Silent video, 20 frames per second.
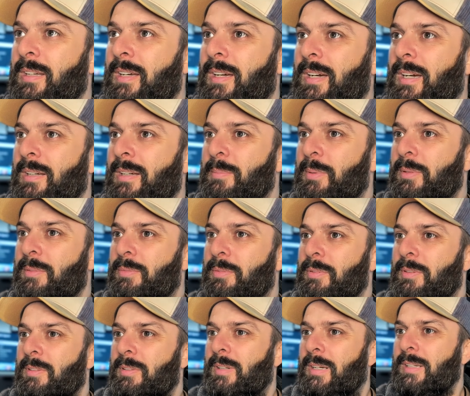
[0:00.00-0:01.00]
uh, but
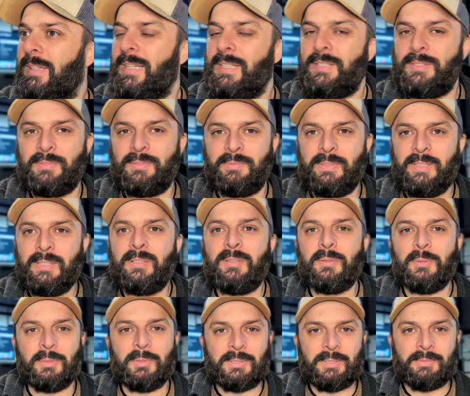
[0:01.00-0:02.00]
for, I guess,
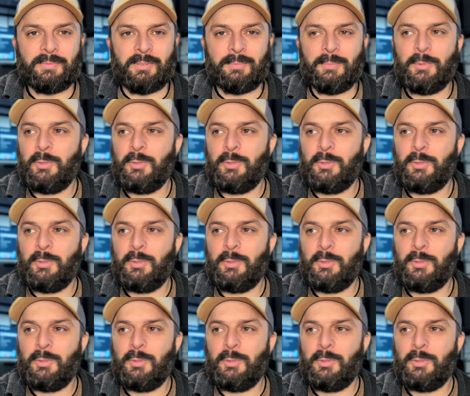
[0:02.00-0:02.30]
vehicles for